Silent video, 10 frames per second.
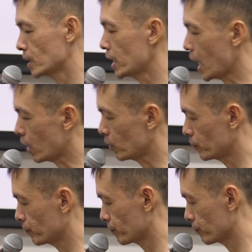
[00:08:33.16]
Now,
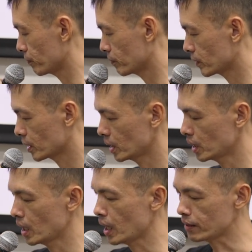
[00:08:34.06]

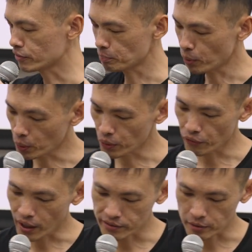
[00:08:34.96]
as the poet
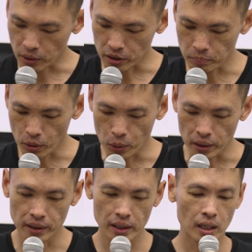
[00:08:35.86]
writes about a
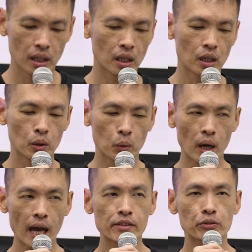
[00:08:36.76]
poet who
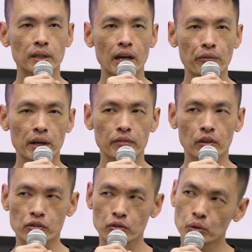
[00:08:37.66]
has to get ready for
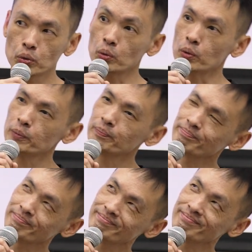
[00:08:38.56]
school,
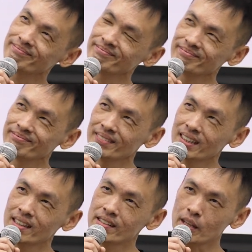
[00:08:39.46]

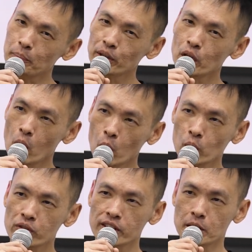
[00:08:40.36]
something
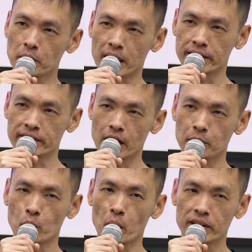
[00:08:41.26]
holds him at the
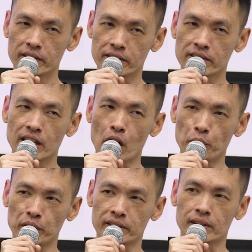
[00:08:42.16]
table where this is now
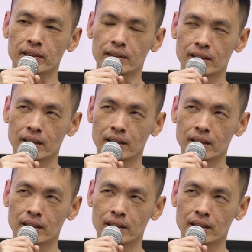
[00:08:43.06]
written,